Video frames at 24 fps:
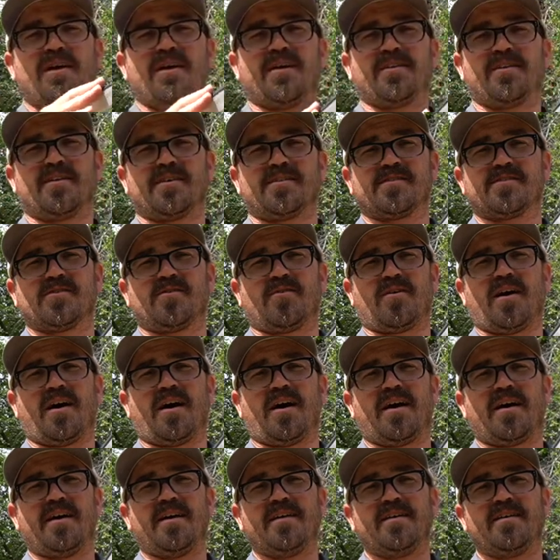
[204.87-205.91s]
not so
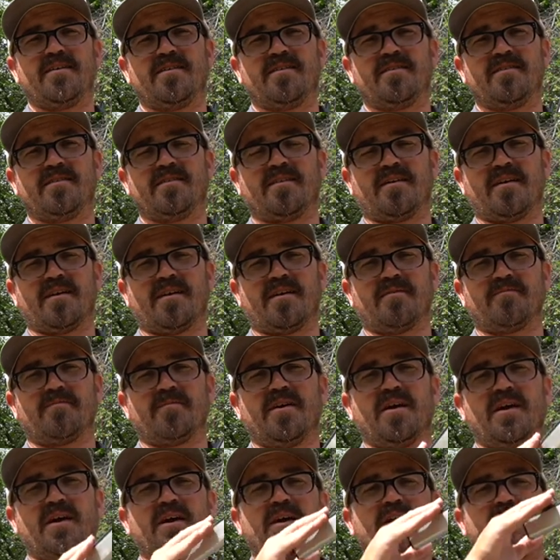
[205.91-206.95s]
high, um,
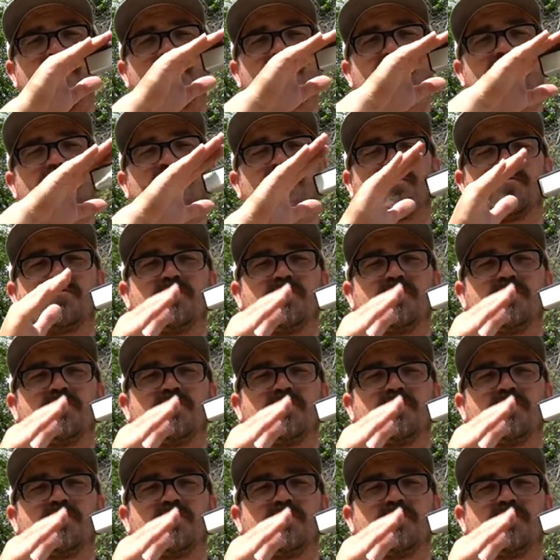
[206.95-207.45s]
so it's